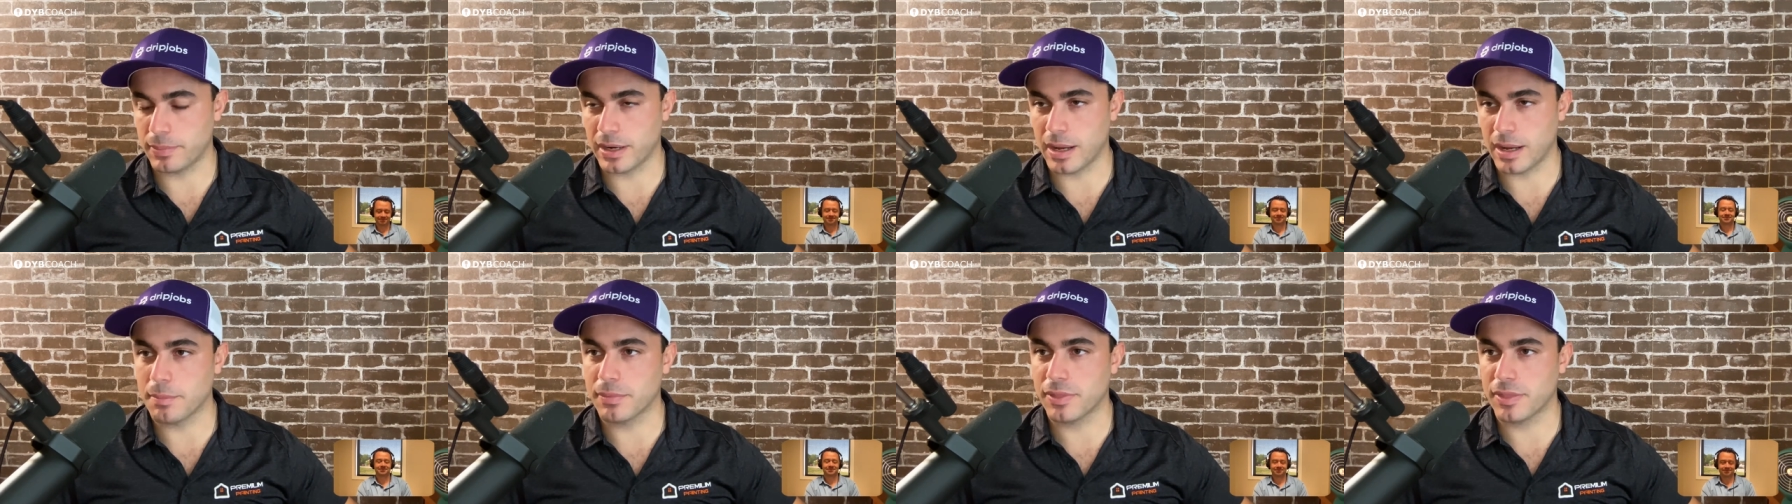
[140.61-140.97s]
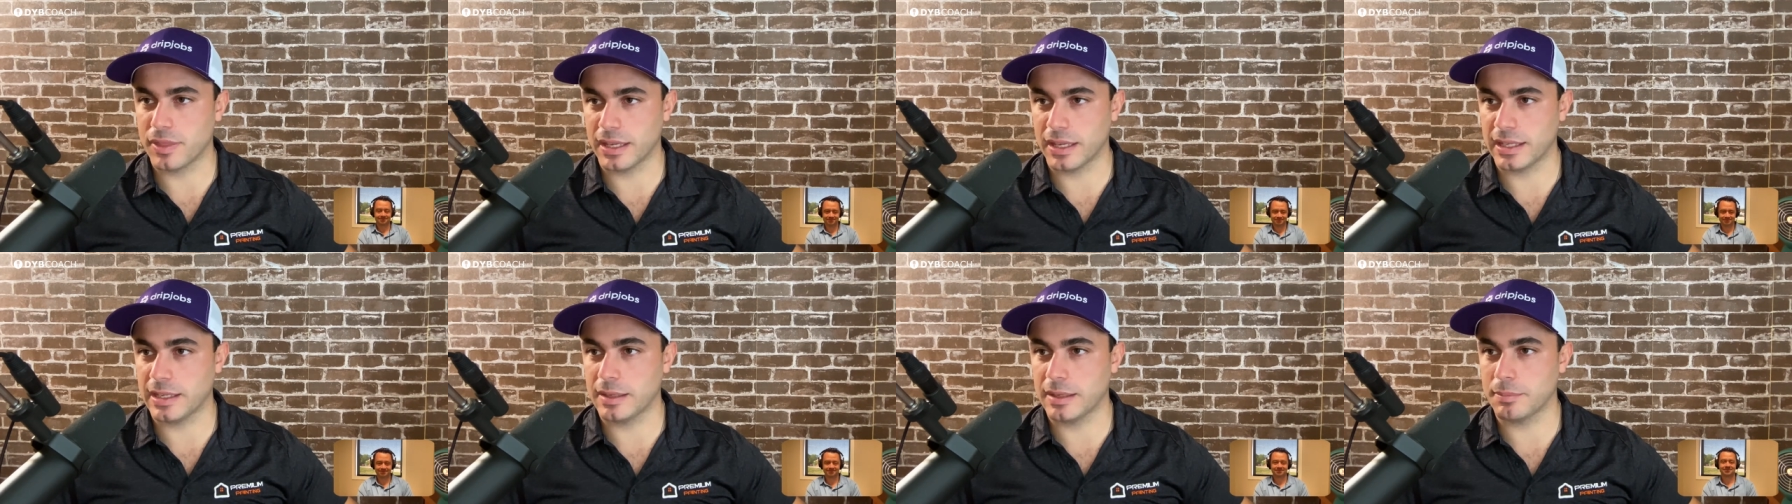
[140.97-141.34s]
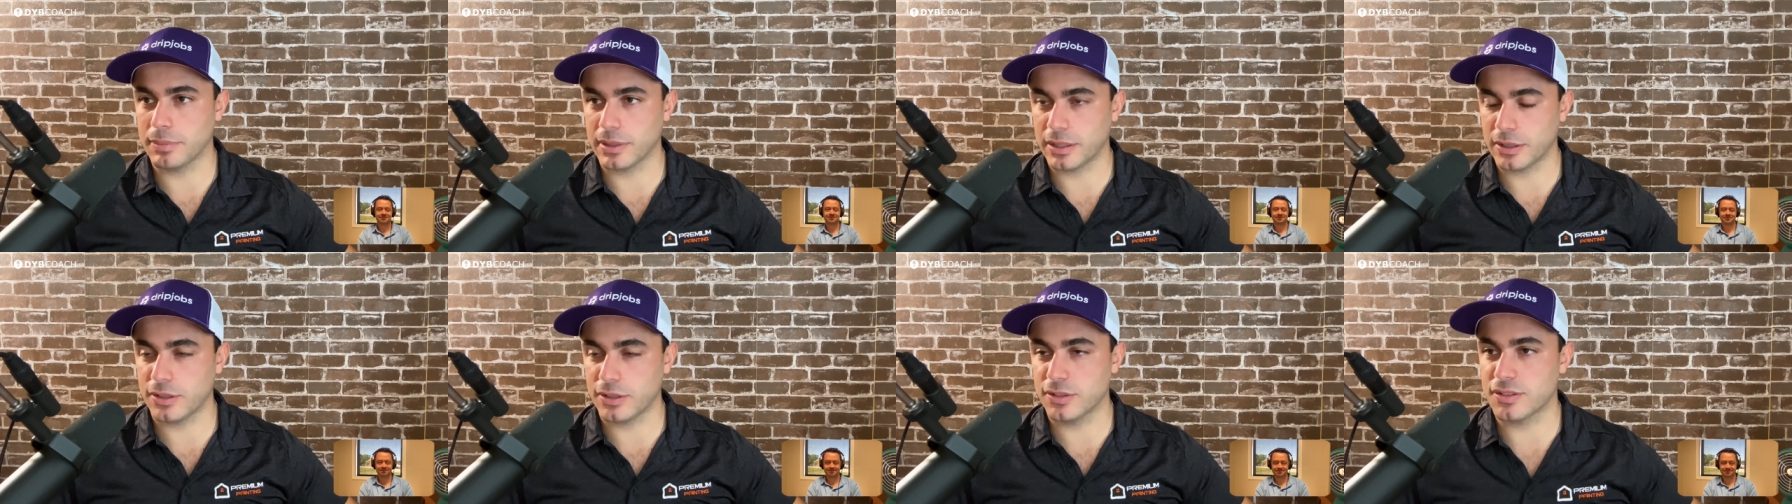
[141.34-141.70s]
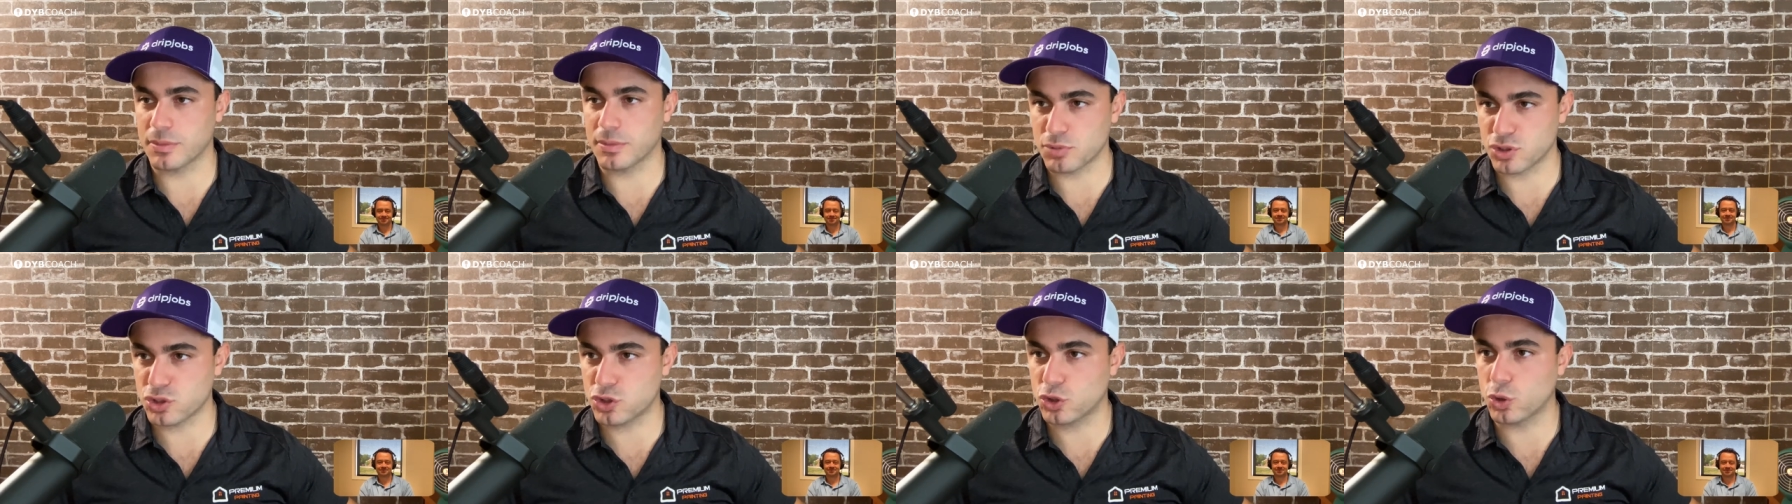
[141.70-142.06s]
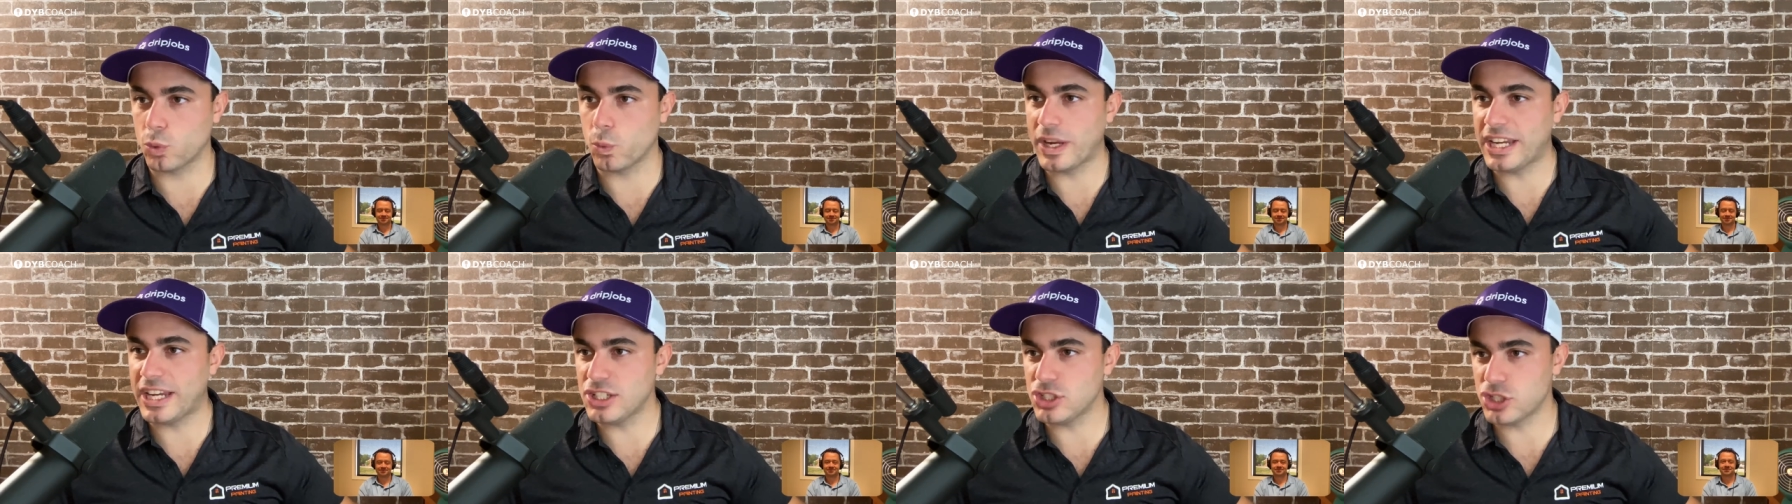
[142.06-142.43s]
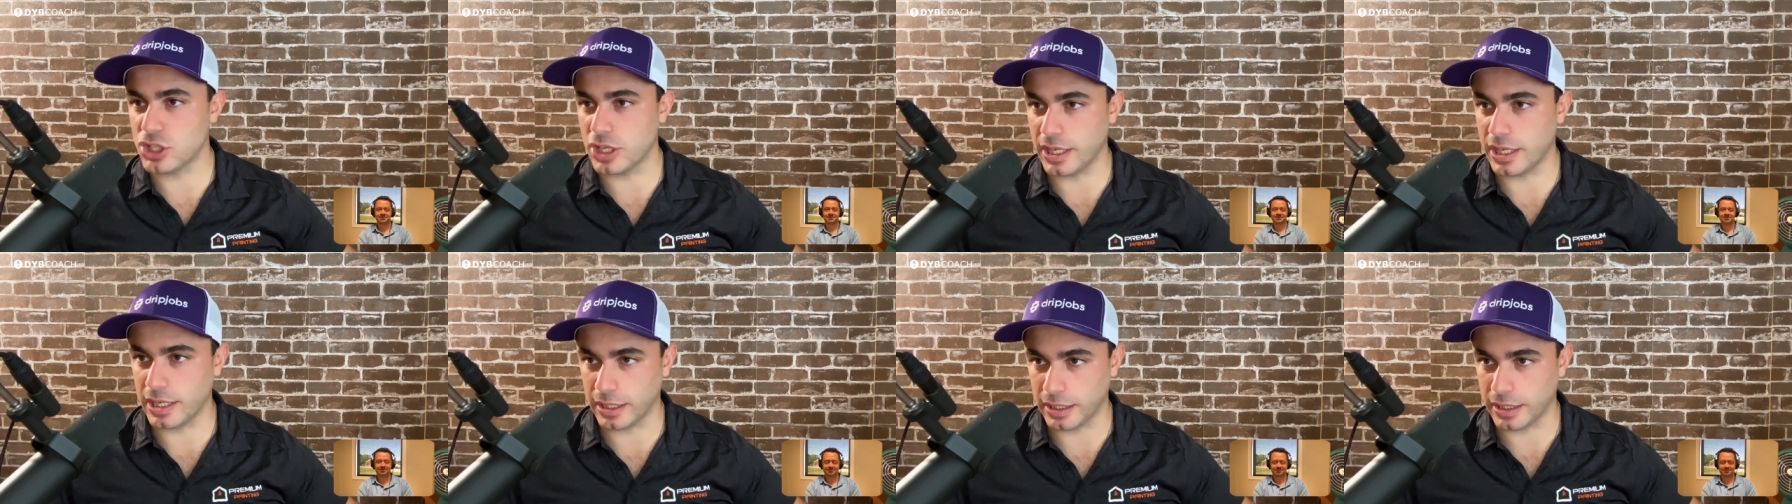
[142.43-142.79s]
But I'm thinking because I'm
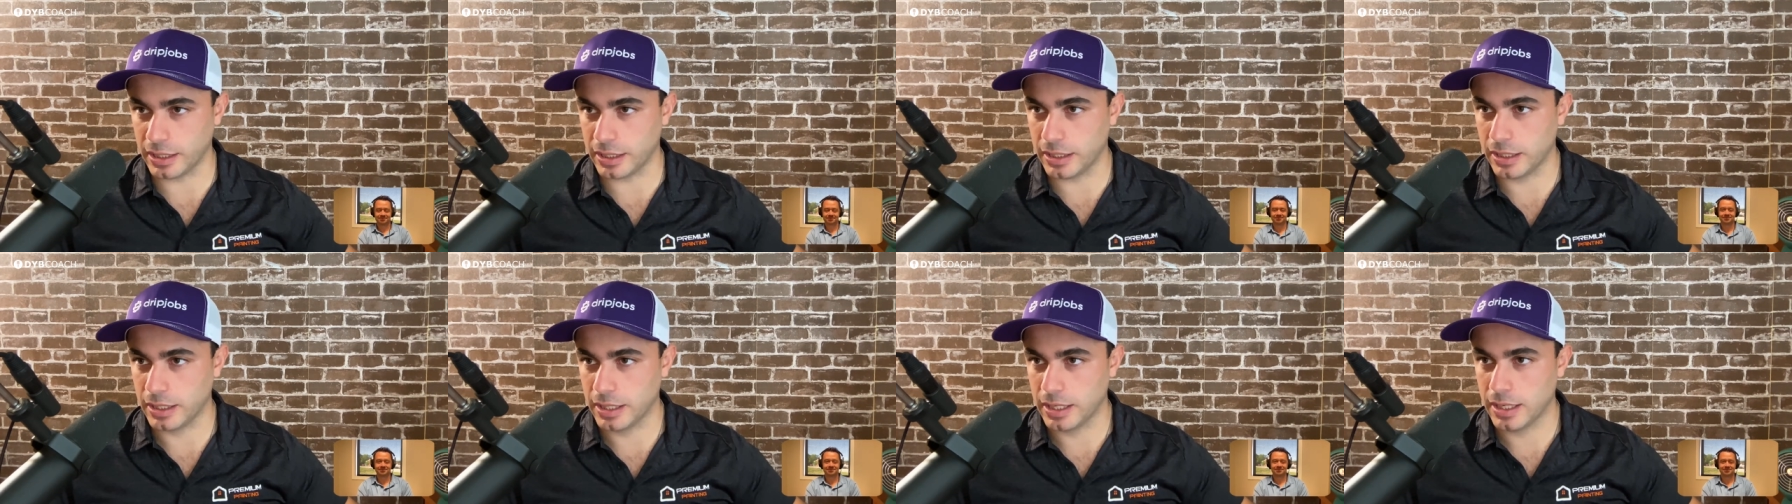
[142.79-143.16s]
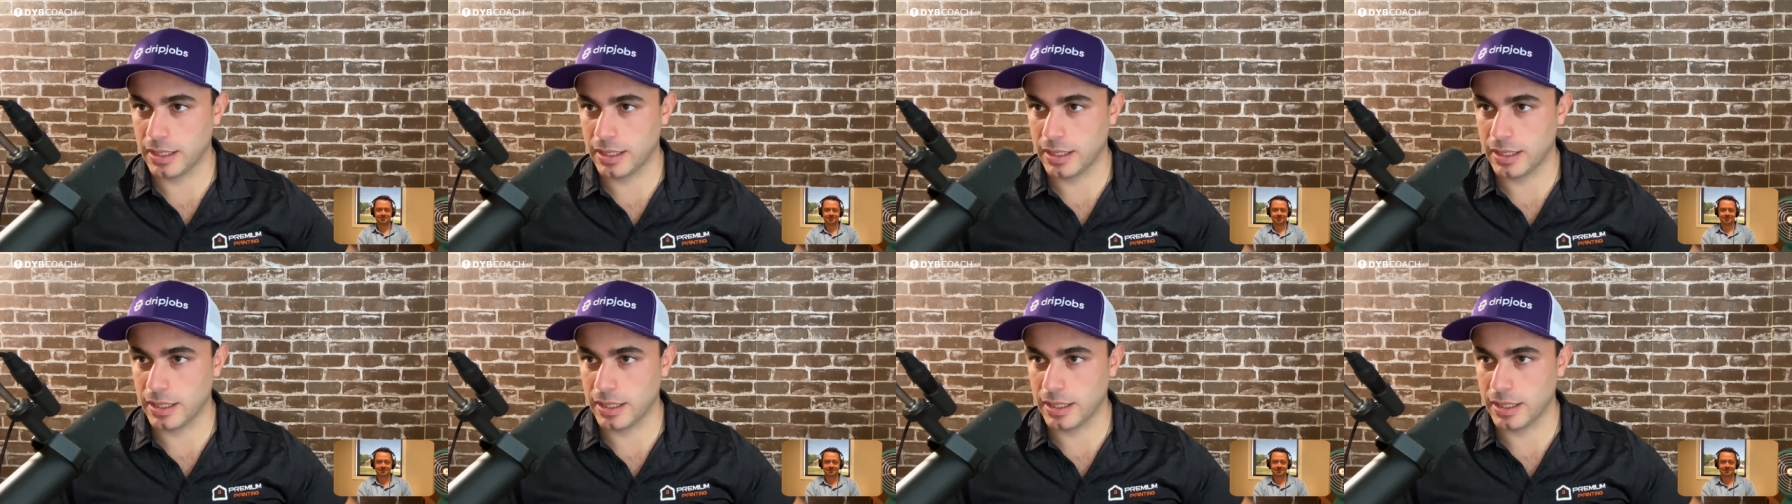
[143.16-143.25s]
squeegeeing it